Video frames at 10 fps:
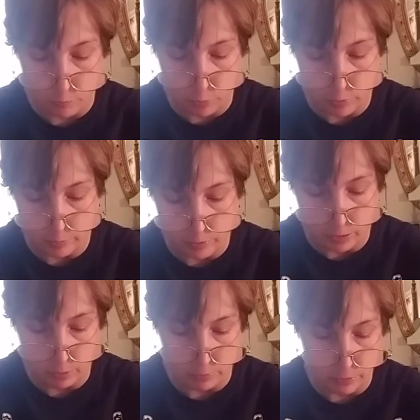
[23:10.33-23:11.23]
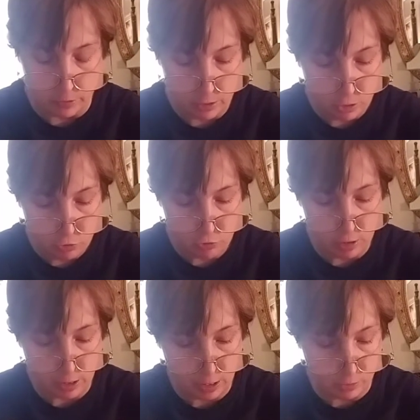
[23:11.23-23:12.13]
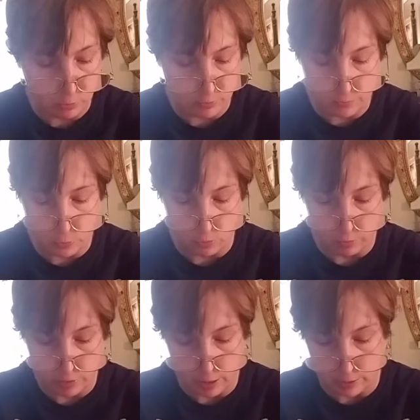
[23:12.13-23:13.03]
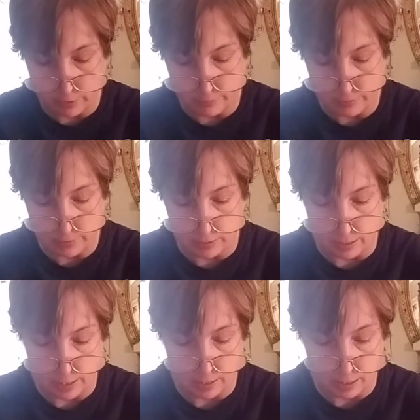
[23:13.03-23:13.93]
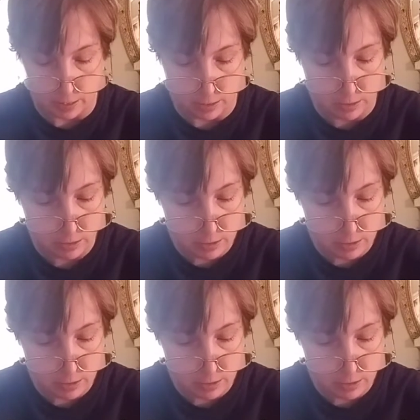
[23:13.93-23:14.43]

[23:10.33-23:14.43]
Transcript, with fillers: moved at being able to shake hands with the Fuhrer, that is, if he still had a hand,